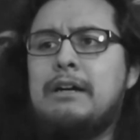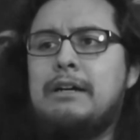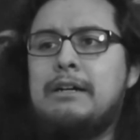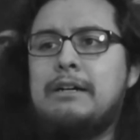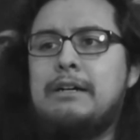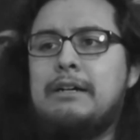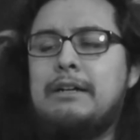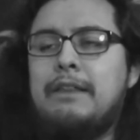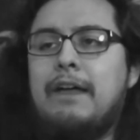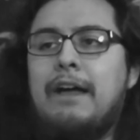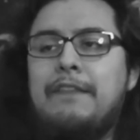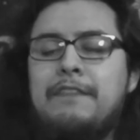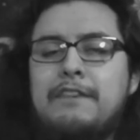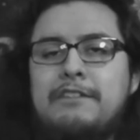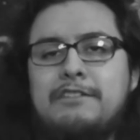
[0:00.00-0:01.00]

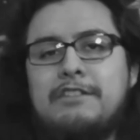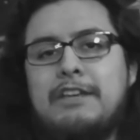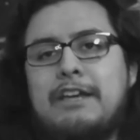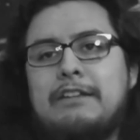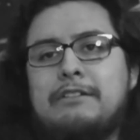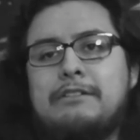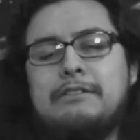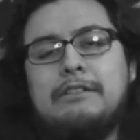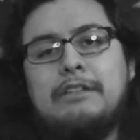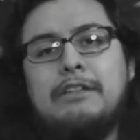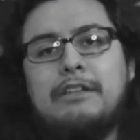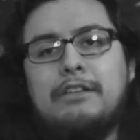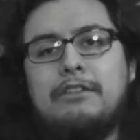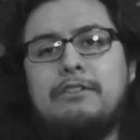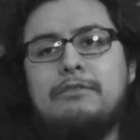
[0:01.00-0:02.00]
on this channel,
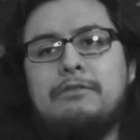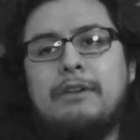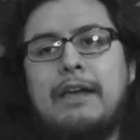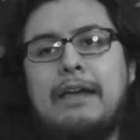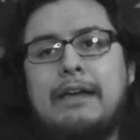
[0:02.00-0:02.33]
you